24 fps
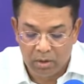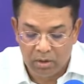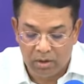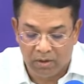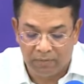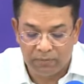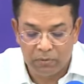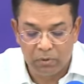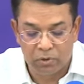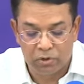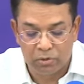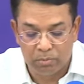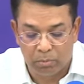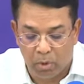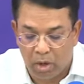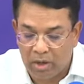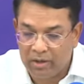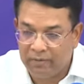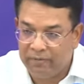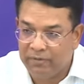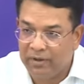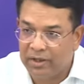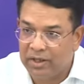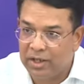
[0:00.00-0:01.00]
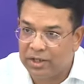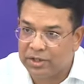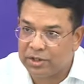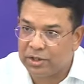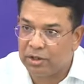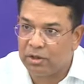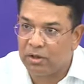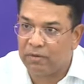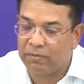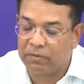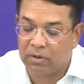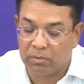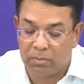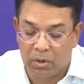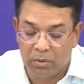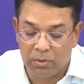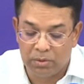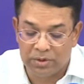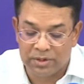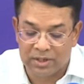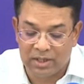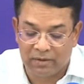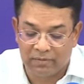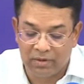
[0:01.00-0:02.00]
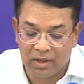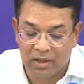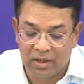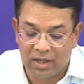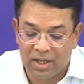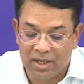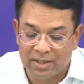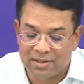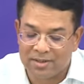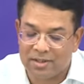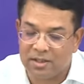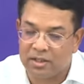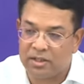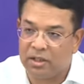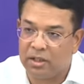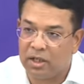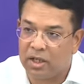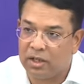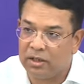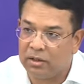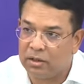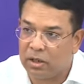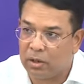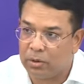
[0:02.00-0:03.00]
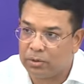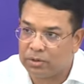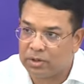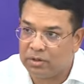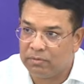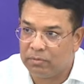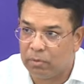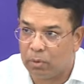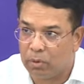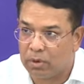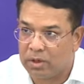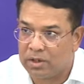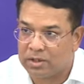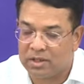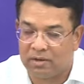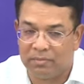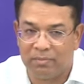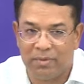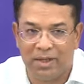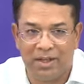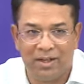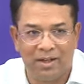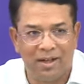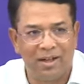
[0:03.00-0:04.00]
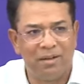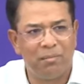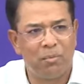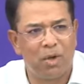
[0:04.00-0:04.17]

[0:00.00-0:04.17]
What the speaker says: Of course, modification of about 7,69,000 voters have been done.